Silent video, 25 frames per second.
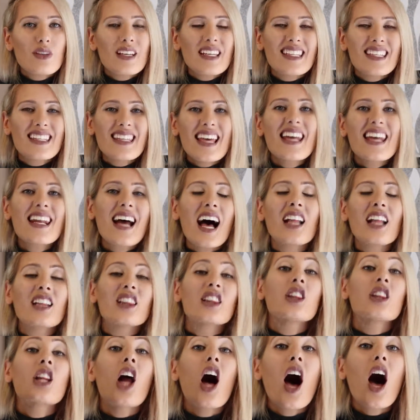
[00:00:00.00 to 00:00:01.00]
is then
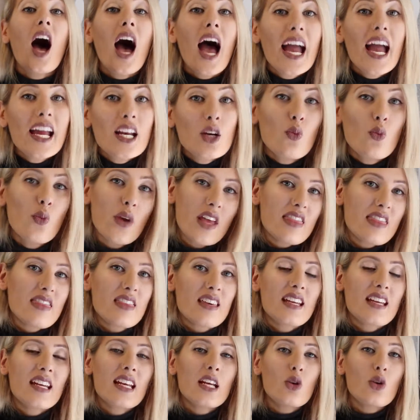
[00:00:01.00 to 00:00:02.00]
align with
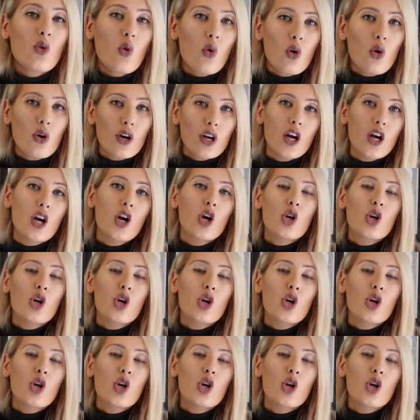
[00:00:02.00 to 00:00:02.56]
it in order